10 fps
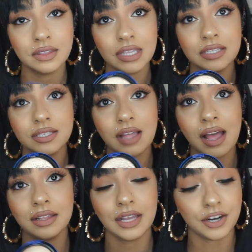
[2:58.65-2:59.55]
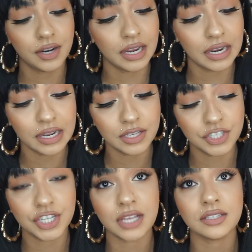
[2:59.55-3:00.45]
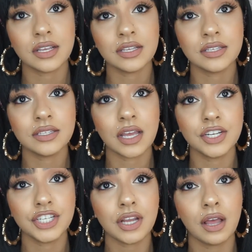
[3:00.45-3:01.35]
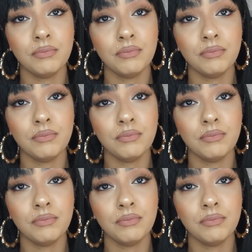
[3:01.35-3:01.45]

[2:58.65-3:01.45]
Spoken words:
This is the highlighter. It is just such a